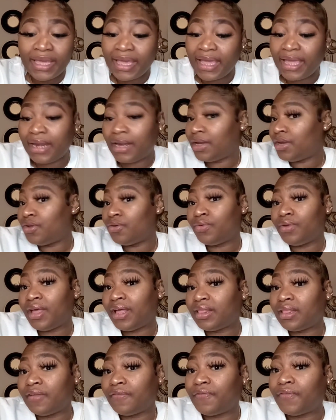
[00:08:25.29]
He didn't do
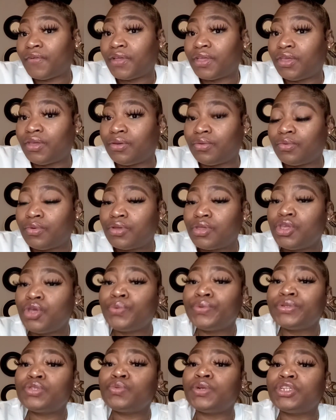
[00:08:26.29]
nothing for you.
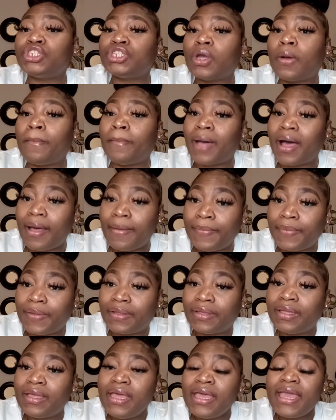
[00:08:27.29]
You was with your mama.